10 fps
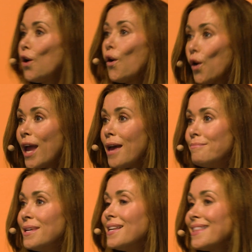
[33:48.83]
or
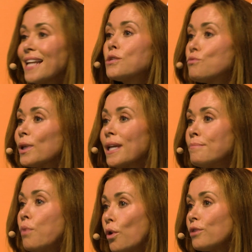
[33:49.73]
him. That's really
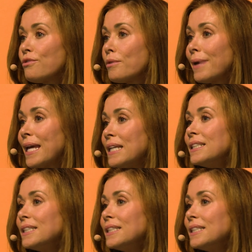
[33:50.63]
important for me.